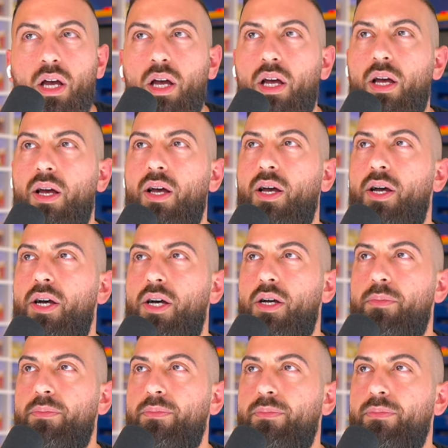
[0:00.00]

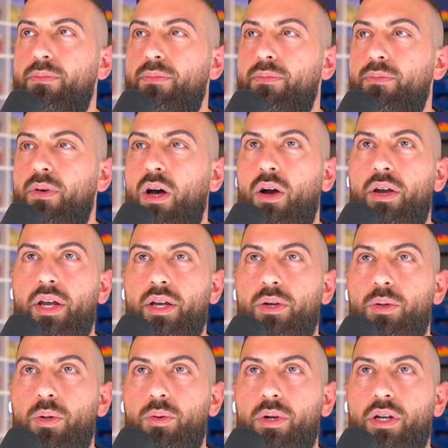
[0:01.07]
Um, okay,
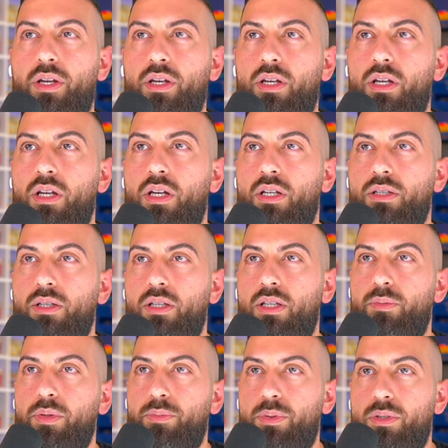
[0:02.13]
cool. We're good. And then
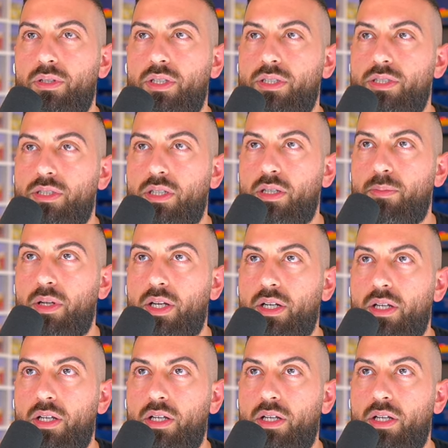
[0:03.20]
let me pull this up like